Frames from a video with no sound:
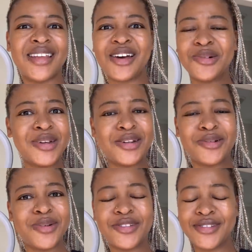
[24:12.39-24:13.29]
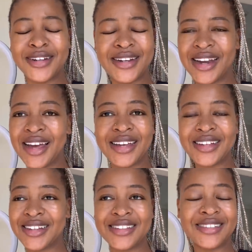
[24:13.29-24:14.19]
I don't want to know what you didn't
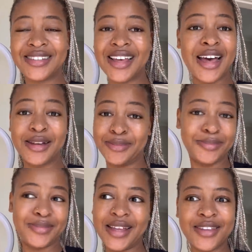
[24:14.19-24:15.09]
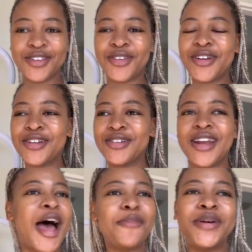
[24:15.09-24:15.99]
like because nothing was gonna
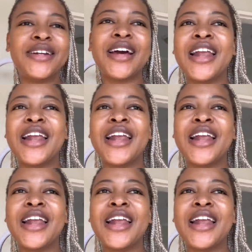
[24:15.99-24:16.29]
happen.